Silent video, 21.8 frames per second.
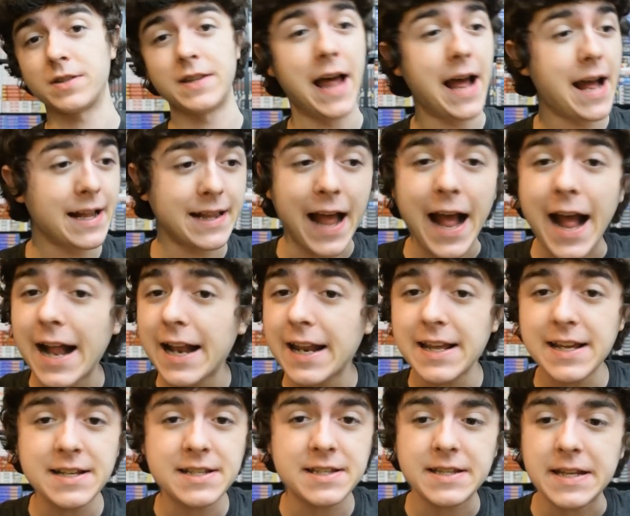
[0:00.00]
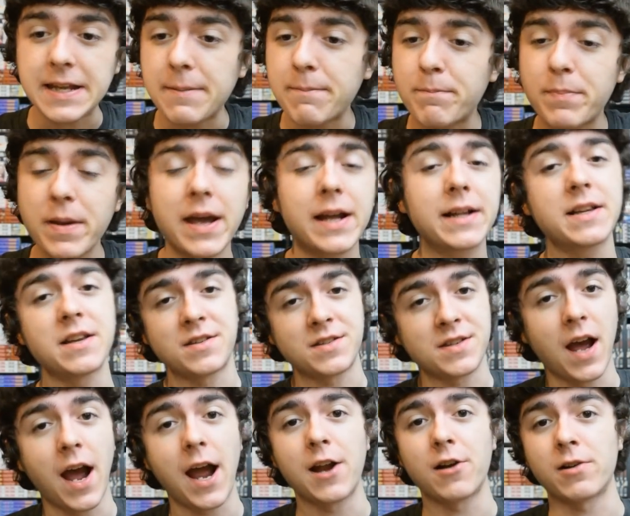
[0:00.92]
That That is the big
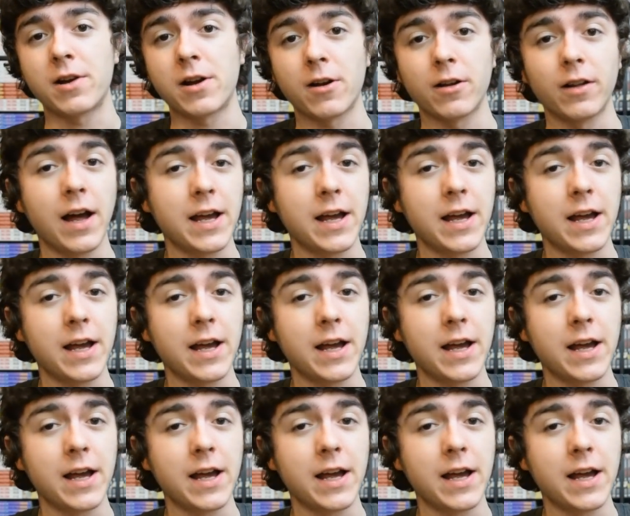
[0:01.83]
decider here.